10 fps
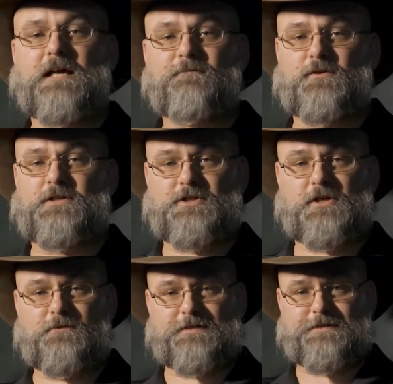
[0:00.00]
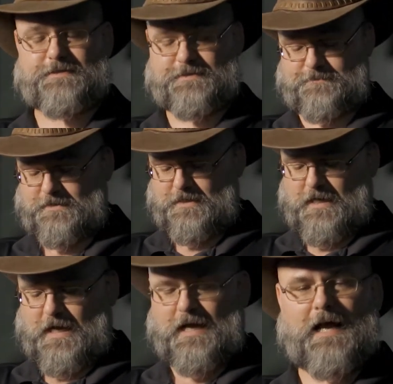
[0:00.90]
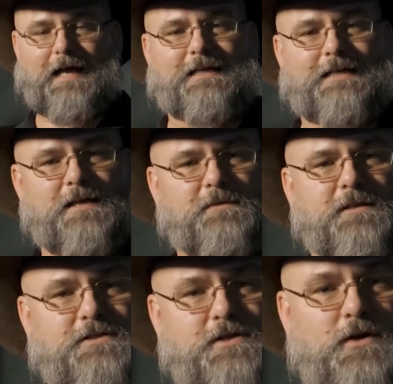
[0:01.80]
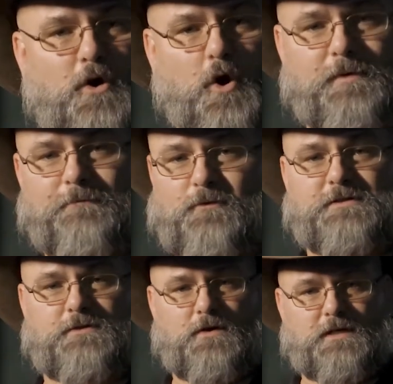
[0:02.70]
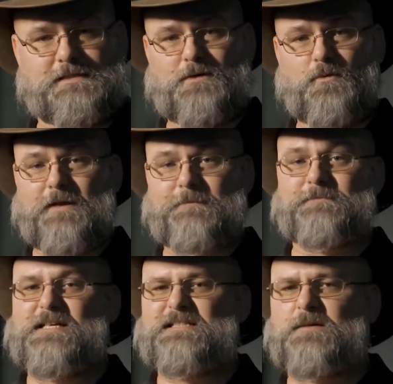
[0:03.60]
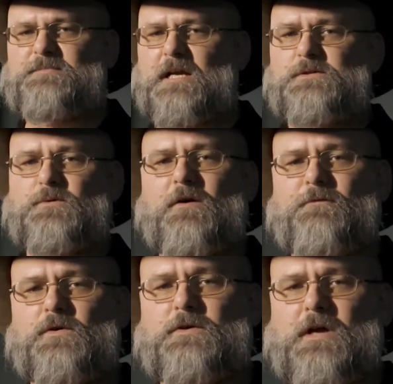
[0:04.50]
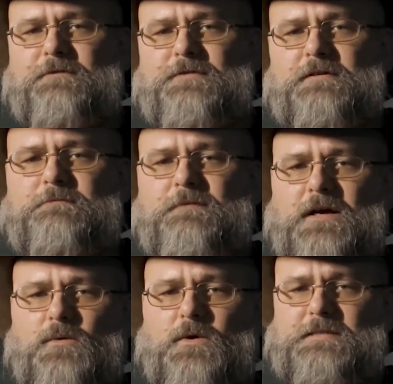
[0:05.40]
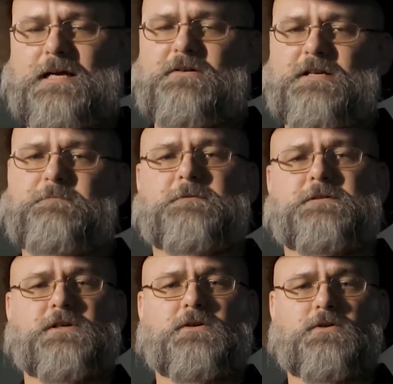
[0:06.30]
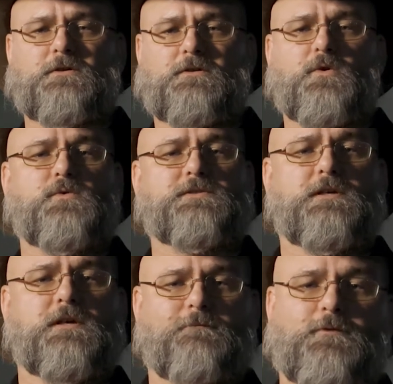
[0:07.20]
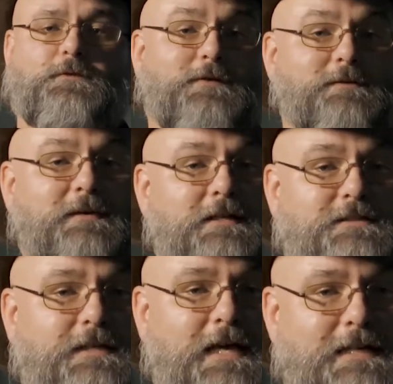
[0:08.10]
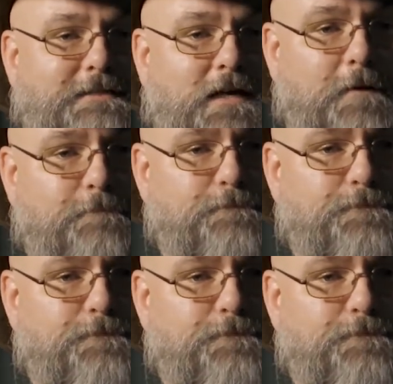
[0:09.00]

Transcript: for the shutter release. I can keep the shutter open for as long as I want. Sometimes while photographing fireworks, I'll keep the shutter closed for 3 minutes at a time.